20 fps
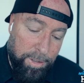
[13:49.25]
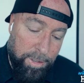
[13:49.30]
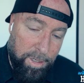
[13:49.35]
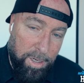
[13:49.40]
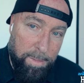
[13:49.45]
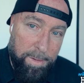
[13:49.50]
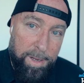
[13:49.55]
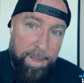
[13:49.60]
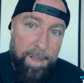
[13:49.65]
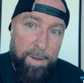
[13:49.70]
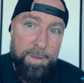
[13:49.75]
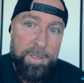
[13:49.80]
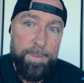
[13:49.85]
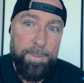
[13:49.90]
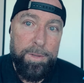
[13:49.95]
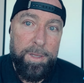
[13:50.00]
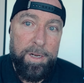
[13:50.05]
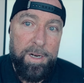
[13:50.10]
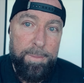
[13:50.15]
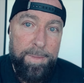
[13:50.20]
I mean, there was
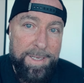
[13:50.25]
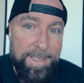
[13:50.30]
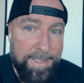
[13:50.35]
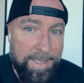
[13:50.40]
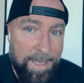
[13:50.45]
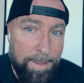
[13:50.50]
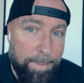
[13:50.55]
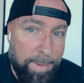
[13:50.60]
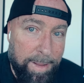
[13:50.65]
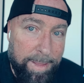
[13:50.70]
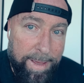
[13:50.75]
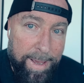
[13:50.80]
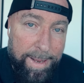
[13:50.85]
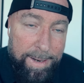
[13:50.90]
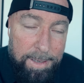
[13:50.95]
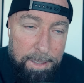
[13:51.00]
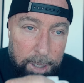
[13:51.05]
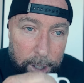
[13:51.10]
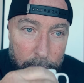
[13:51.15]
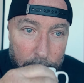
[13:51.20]
blood on my skin by the end.